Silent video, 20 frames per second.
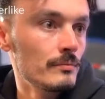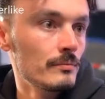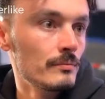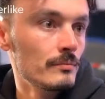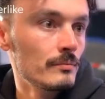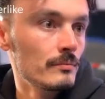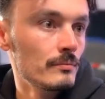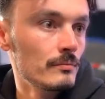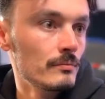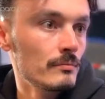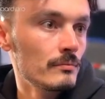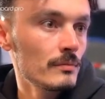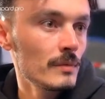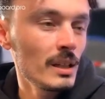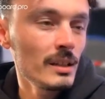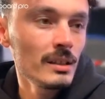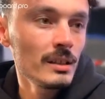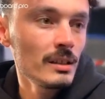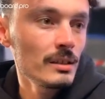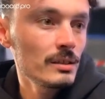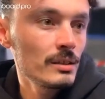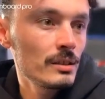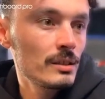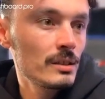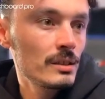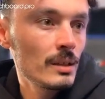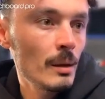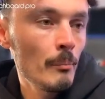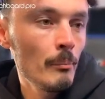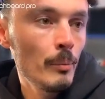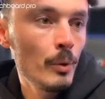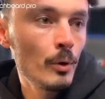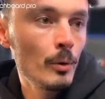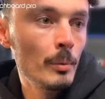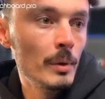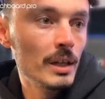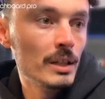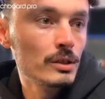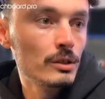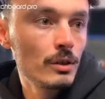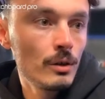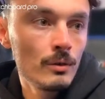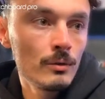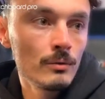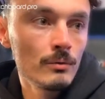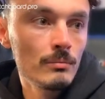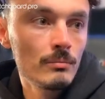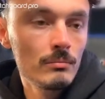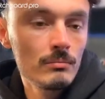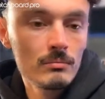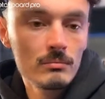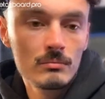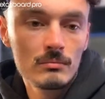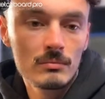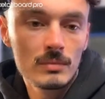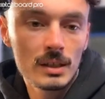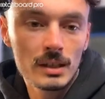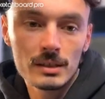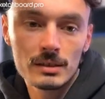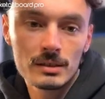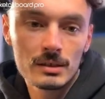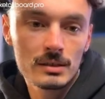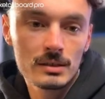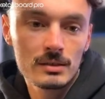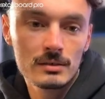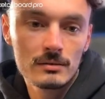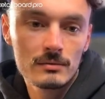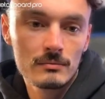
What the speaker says: I think it's just simple, but it's cool. Like, it's just,